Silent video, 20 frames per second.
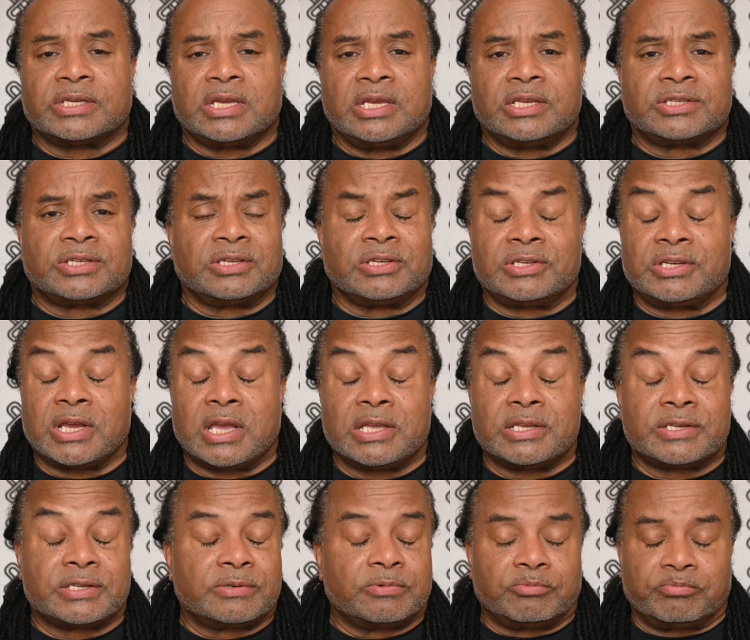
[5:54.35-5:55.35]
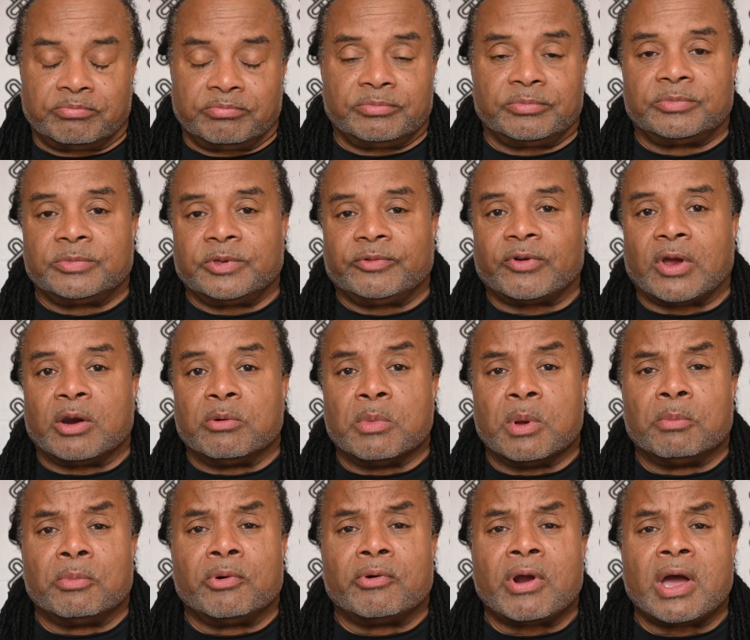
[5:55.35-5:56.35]
such as, if I
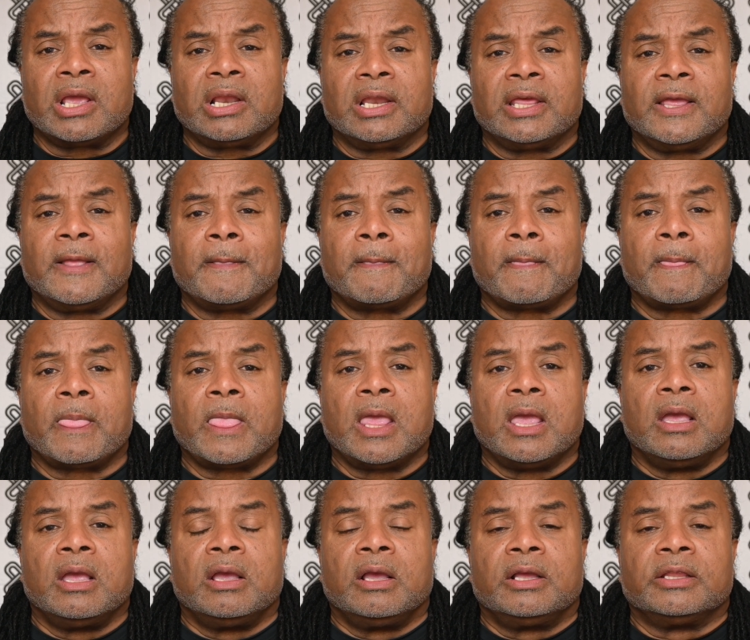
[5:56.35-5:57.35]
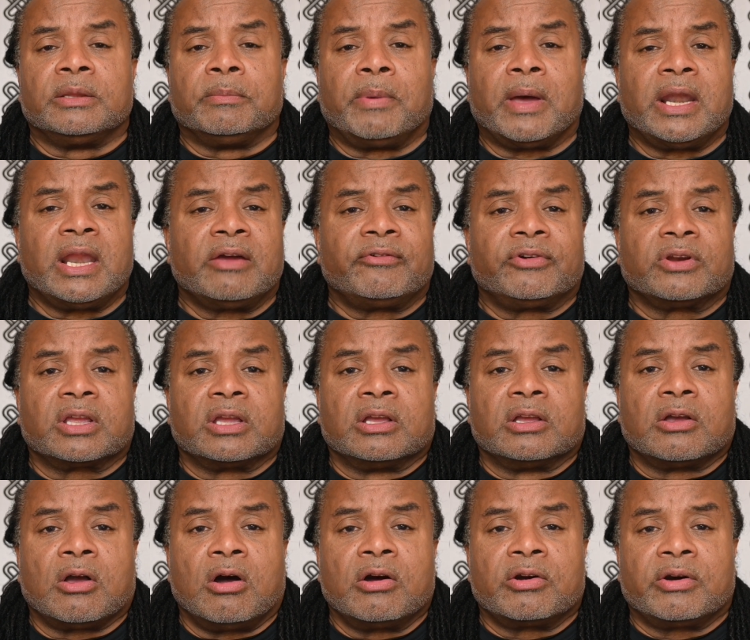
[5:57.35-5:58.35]
remember rightly, the Pan-African
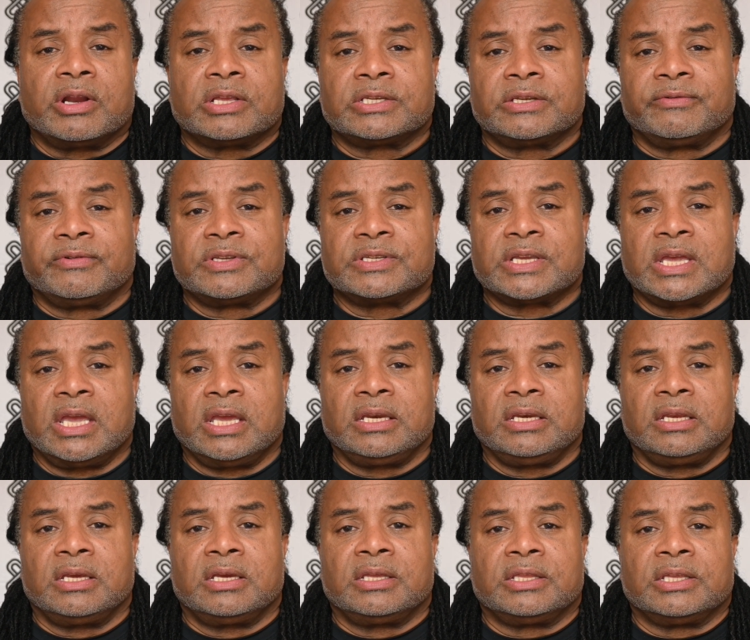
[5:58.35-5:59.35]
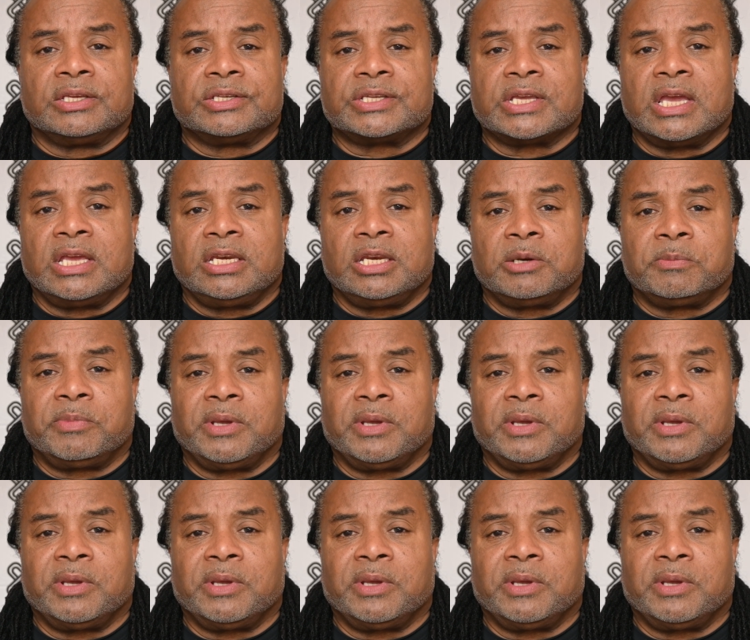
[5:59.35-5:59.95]
Congress of Azania, the Azanian